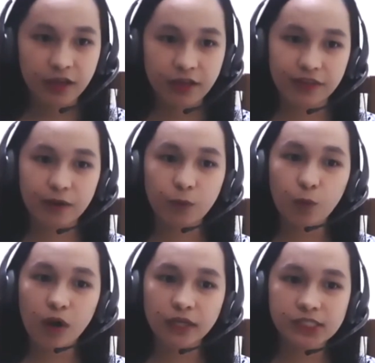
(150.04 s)
that
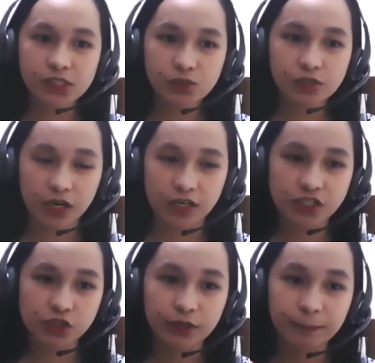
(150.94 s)
wants to
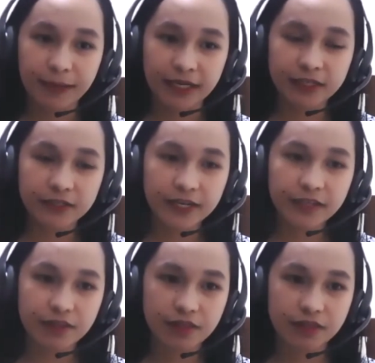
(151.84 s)
touch or
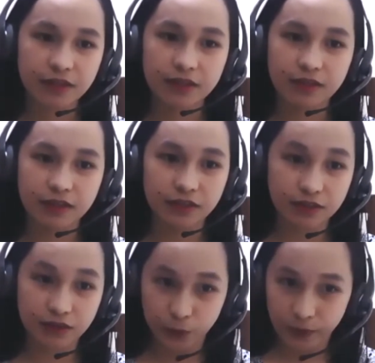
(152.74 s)
penetrate
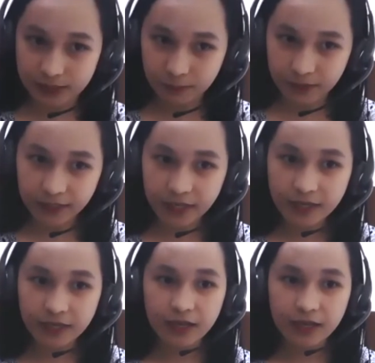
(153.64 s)
the US market,